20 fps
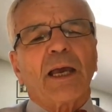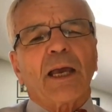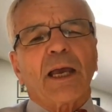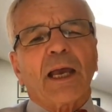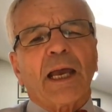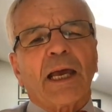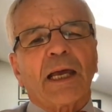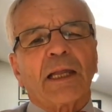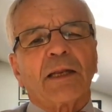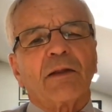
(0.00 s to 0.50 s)

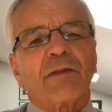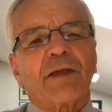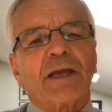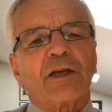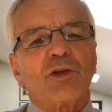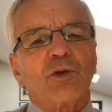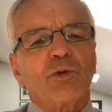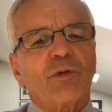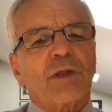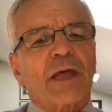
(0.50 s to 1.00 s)
And they
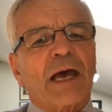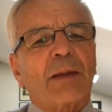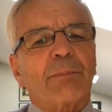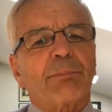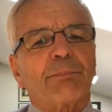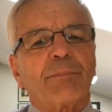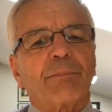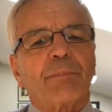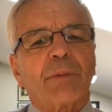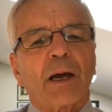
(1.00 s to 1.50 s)
do
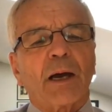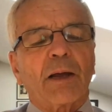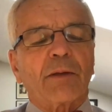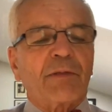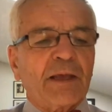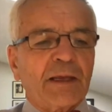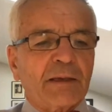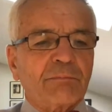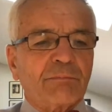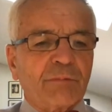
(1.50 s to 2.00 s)
that
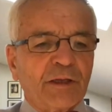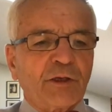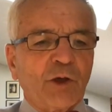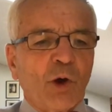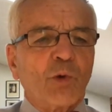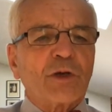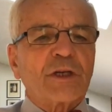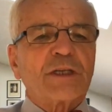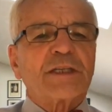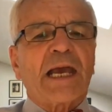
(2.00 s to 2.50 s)
they
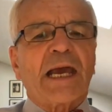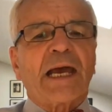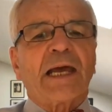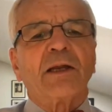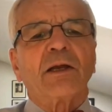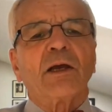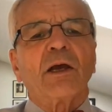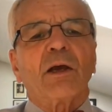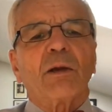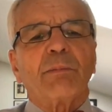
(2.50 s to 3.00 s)
don't
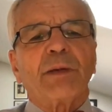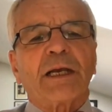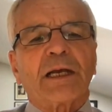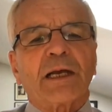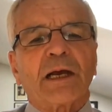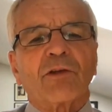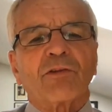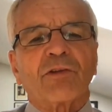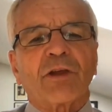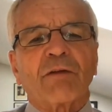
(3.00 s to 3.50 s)
attend
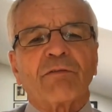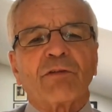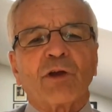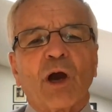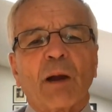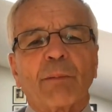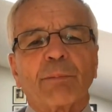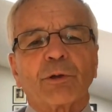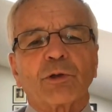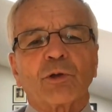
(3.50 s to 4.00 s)
because they have the
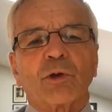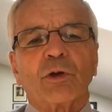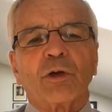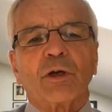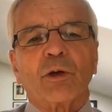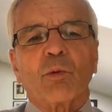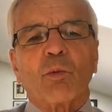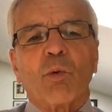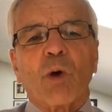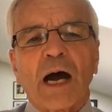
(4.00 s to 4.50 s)
opportunity
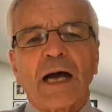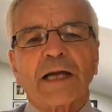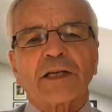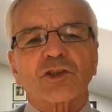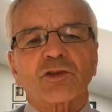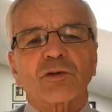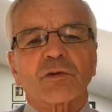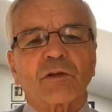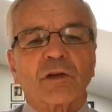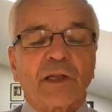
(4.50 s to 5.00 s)
to
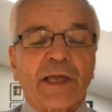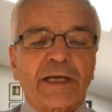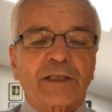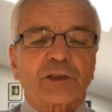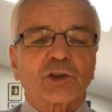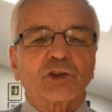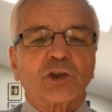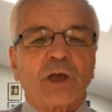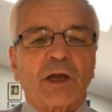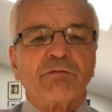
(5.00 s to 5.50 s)
watch the
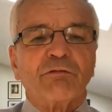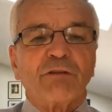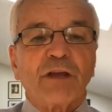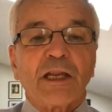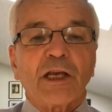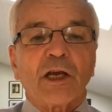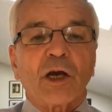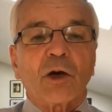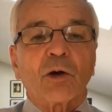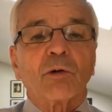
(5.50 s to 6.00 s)
lectures on
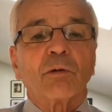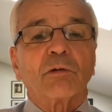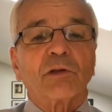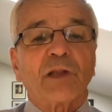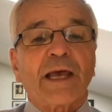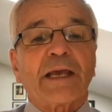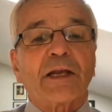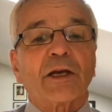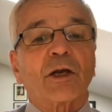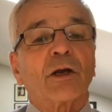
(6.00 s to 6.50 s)
video
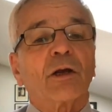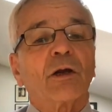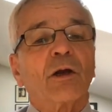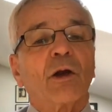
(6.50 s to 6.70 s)
later,